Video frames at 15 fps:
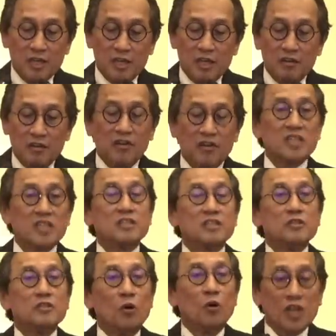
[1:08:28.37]
First,
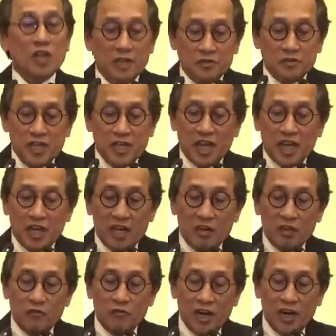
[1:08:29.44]
no country can
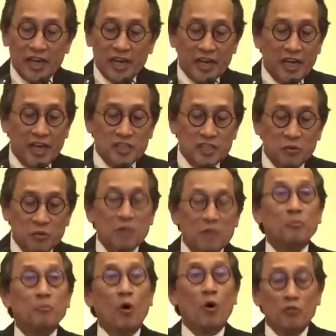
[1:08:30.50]
avoid engaging with
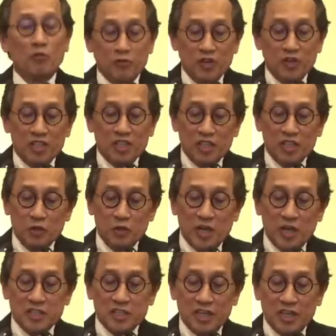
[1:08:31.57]
both the
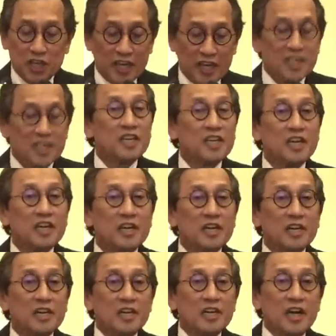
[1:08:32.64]
US and China,
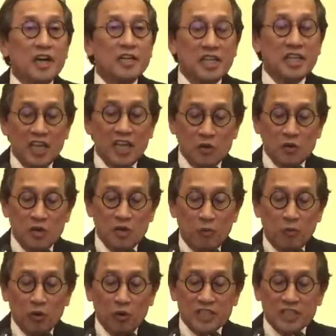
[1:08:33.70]
and dealing with
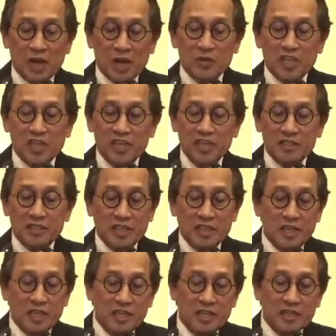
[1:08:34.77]
both simultaneously
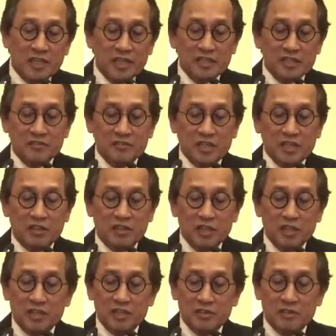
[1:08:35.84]
is a necessary
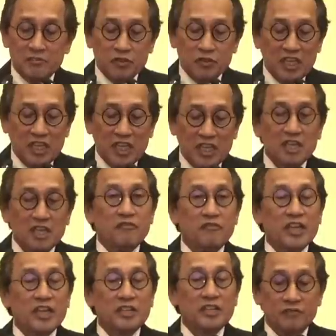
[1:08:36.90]
condition for dealing
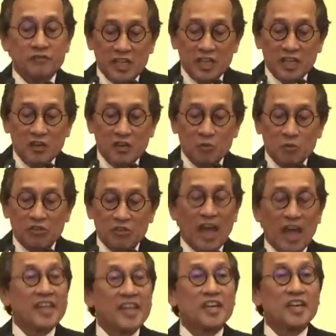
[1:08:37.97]
effectively with
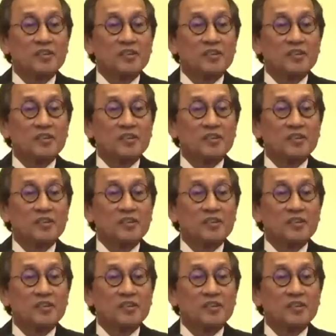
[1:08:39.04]
either.